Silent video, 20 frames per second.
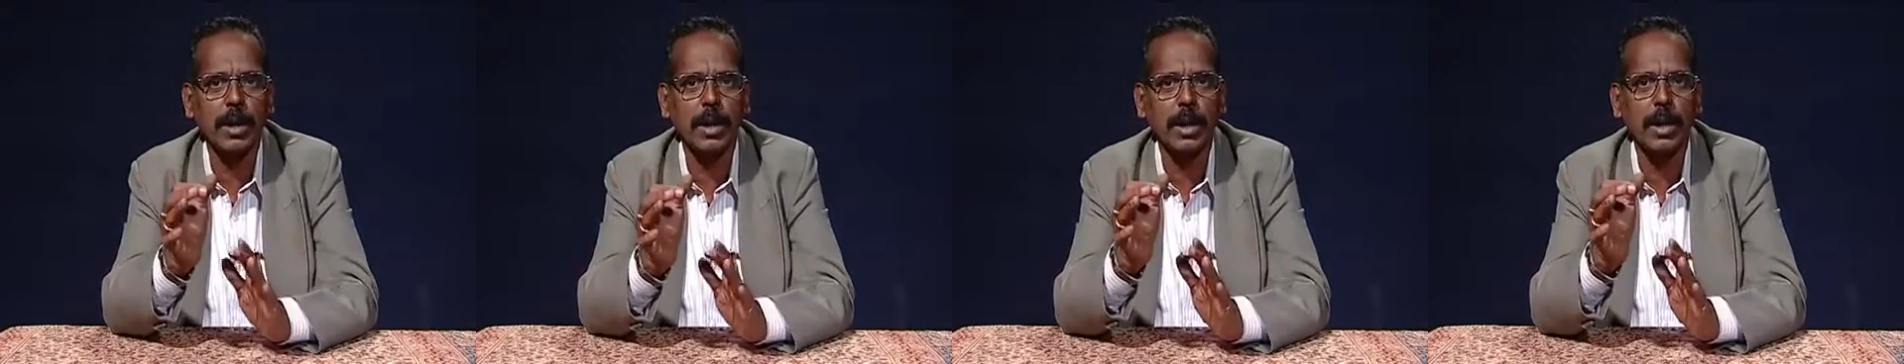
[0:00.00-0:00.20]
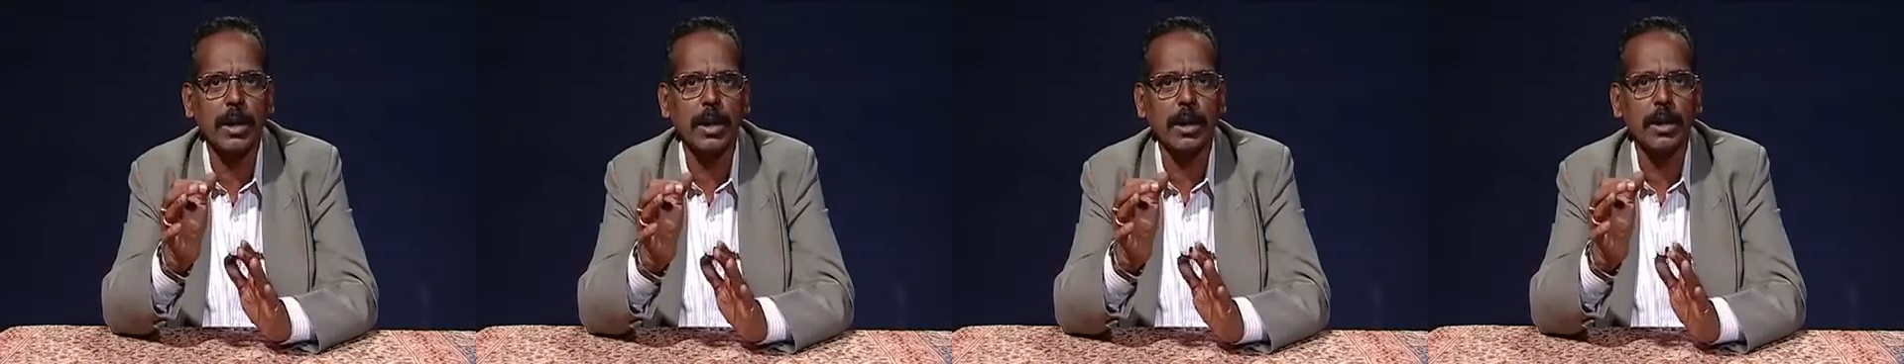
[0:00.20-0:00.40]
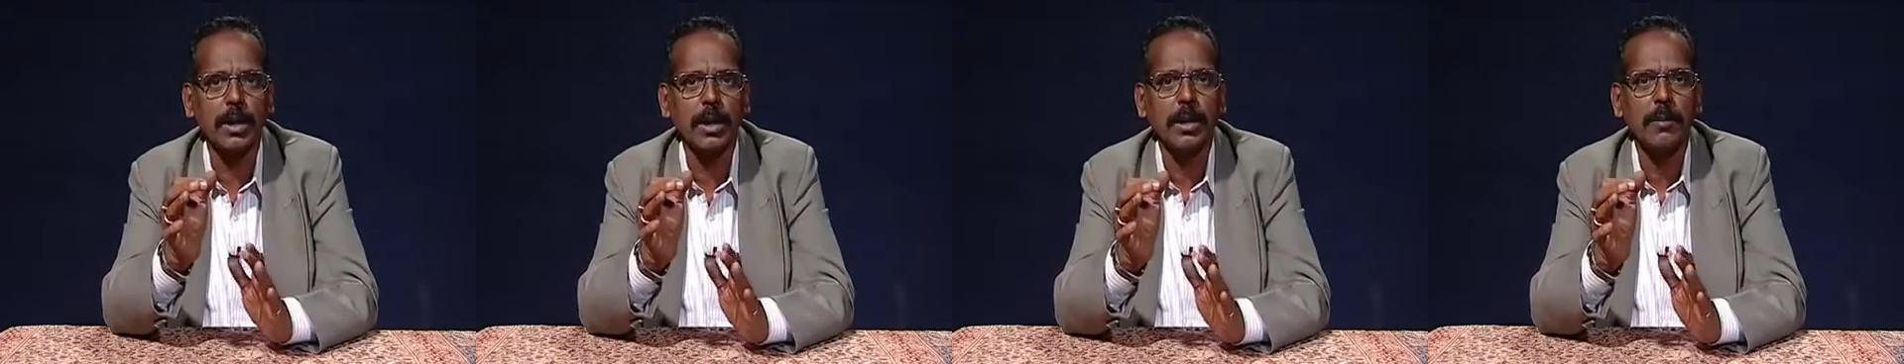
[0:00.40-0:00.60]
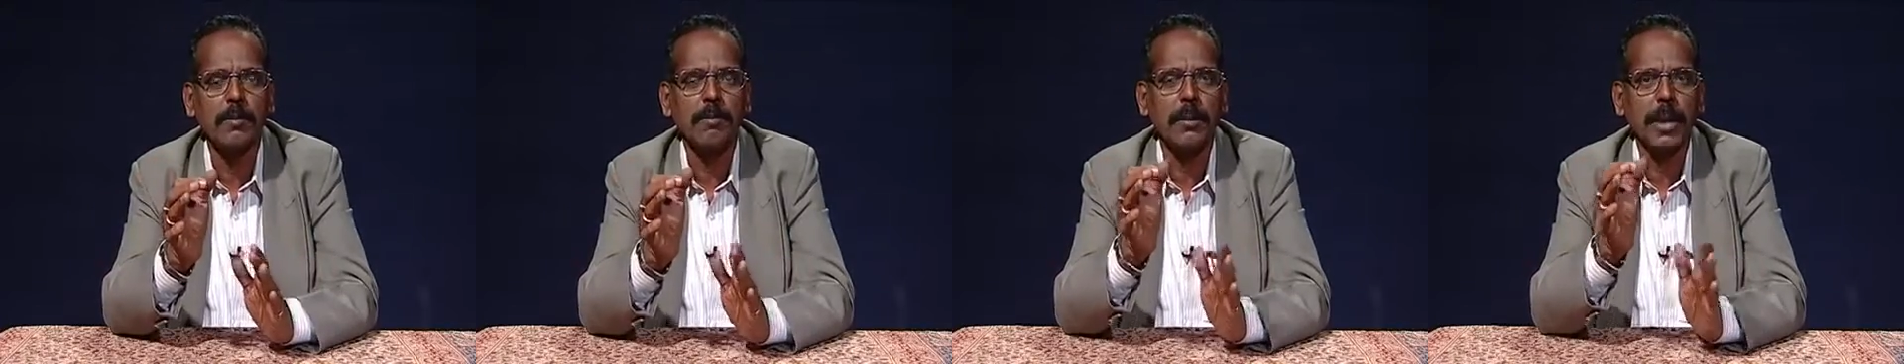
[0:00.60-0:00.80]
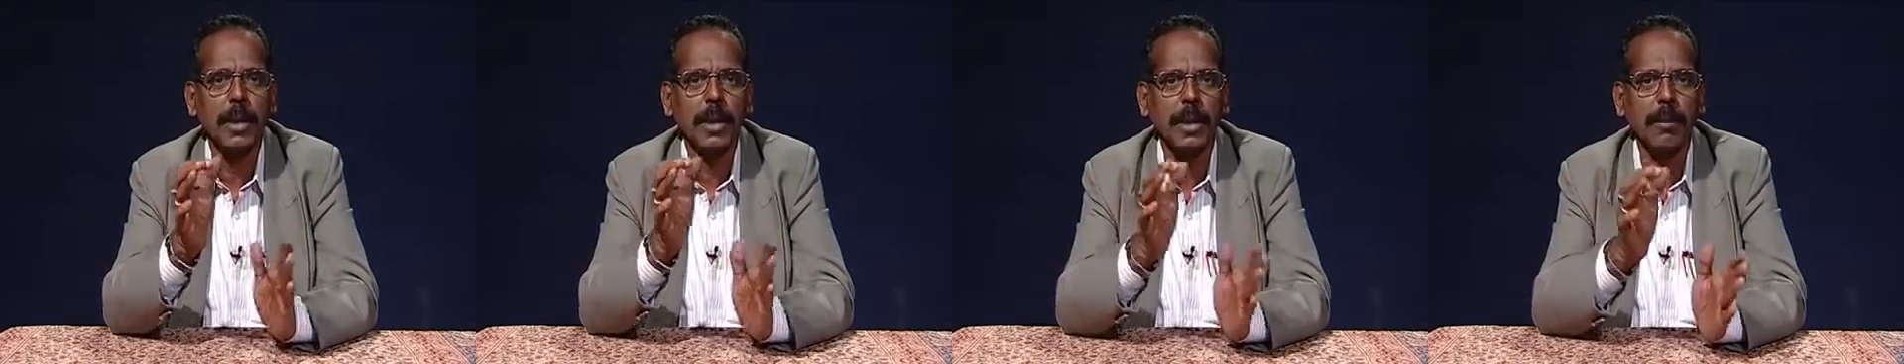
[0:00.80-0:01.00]
year
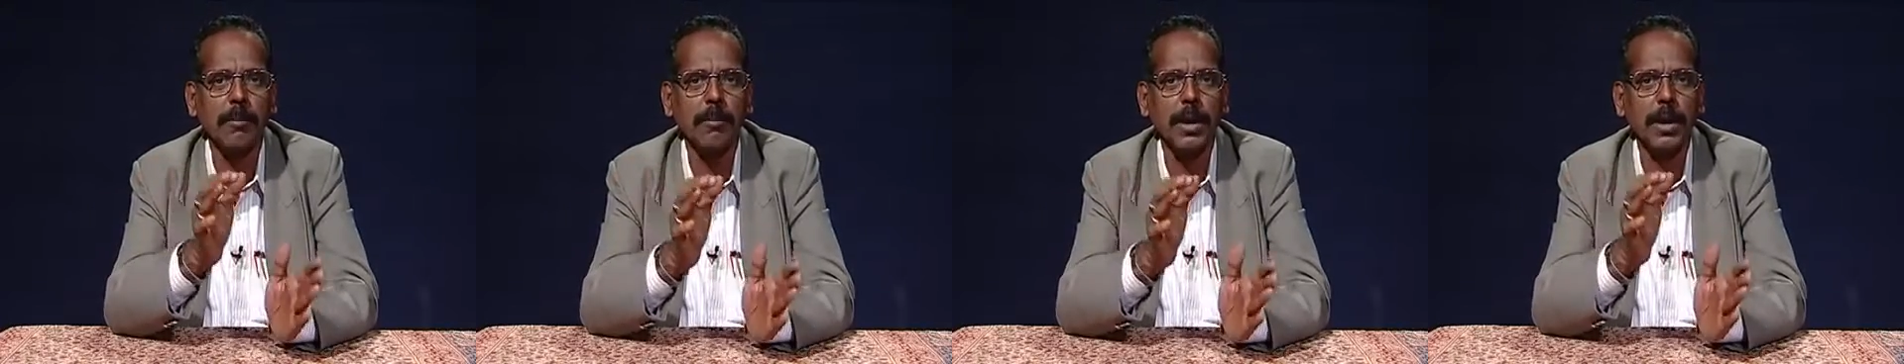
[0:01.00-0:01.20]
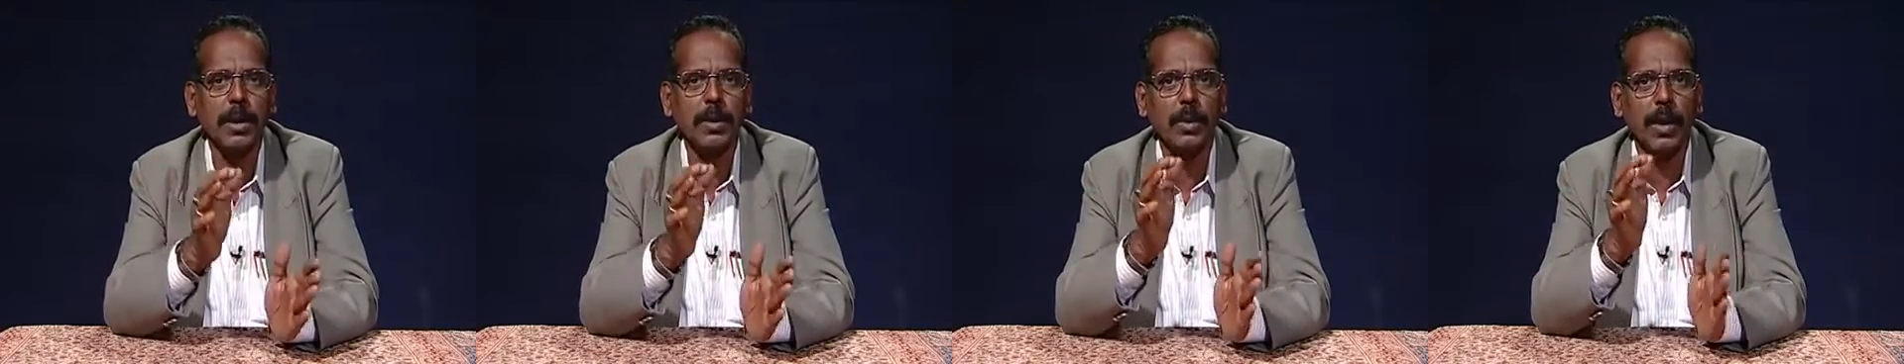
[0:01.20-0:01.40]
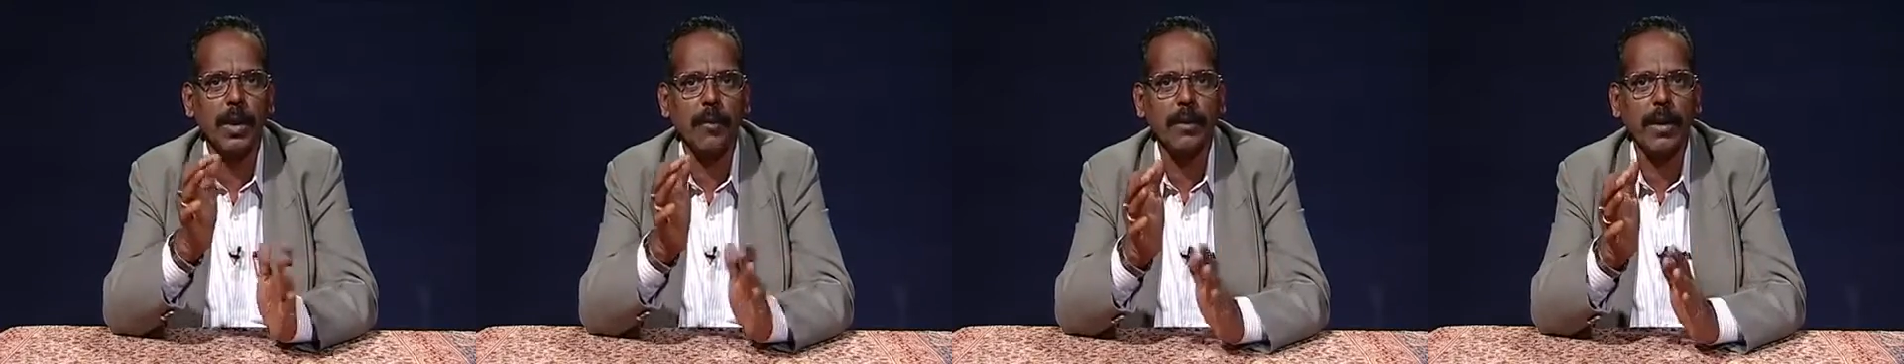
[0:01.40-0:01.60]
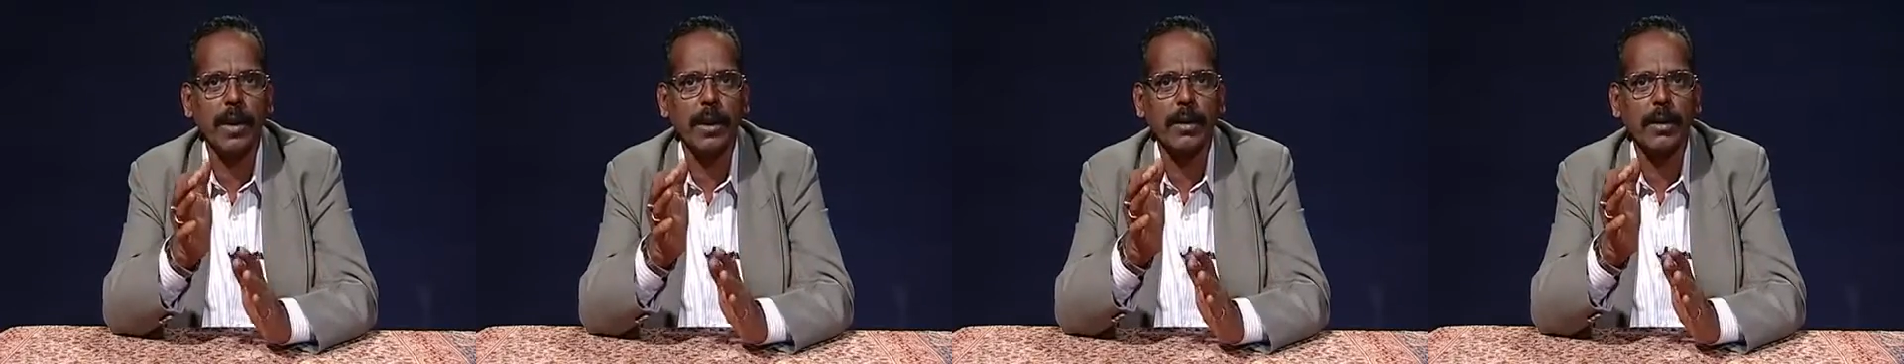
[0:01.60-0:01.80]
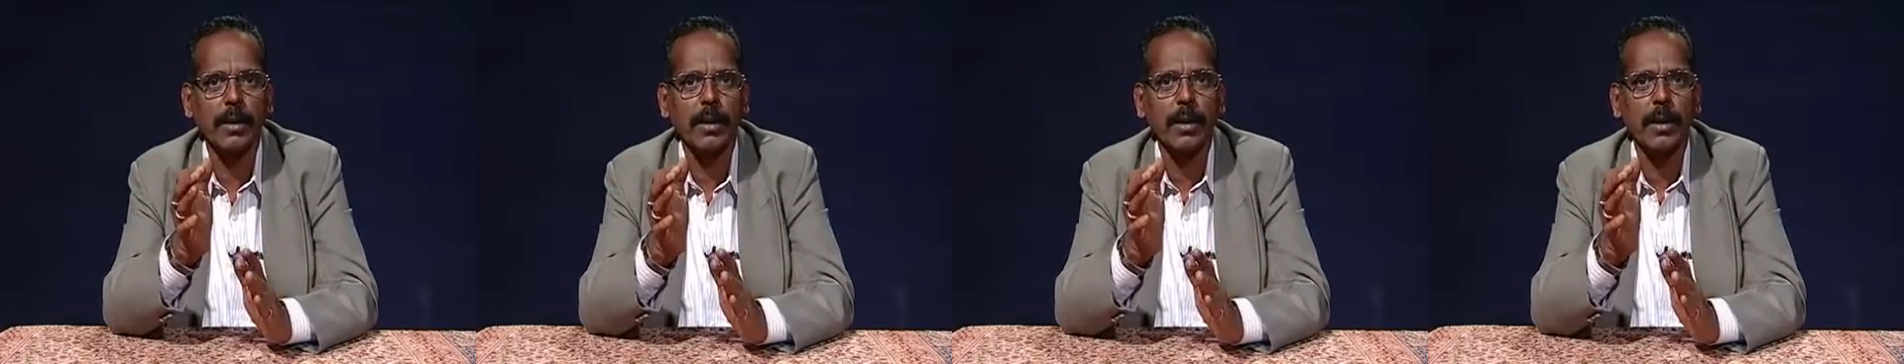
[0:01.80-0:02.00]
may come into effect